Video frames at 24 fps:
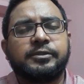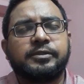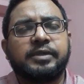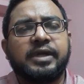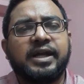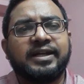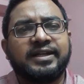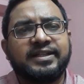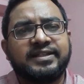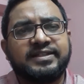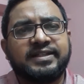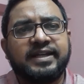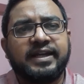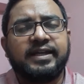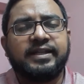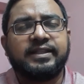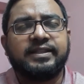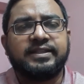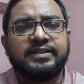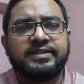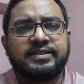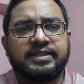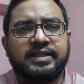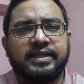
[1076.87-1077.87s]
understand
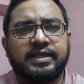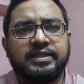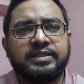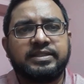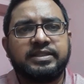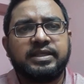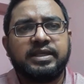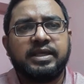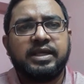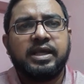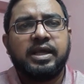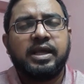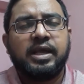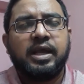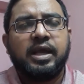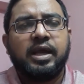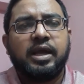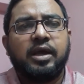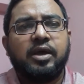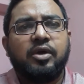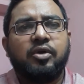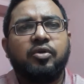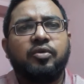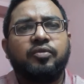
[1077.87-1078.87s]
these things.
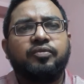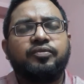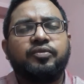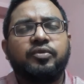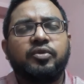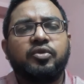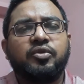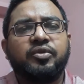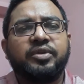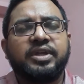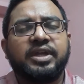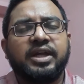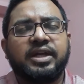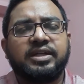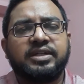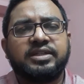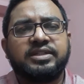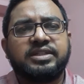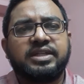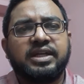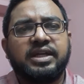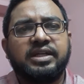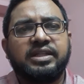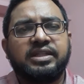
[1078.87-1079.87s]
Hopefully we
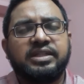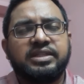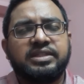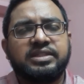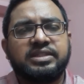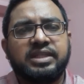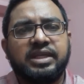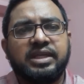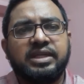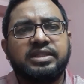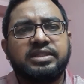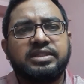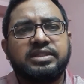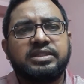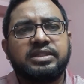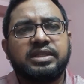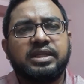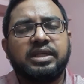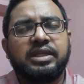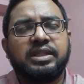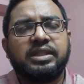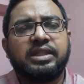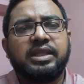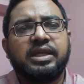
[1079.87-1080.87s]
understand these things.
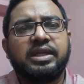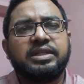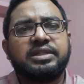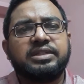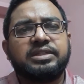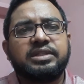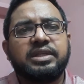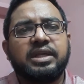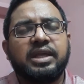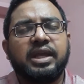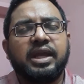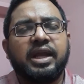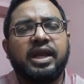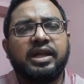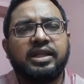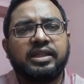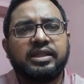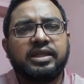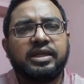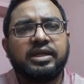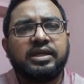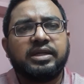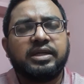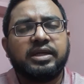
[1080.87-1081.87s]
There is
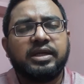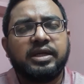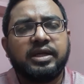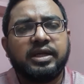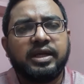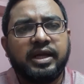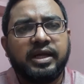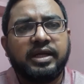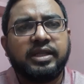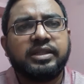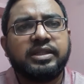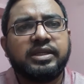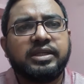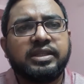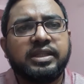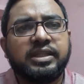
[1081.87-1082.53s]
another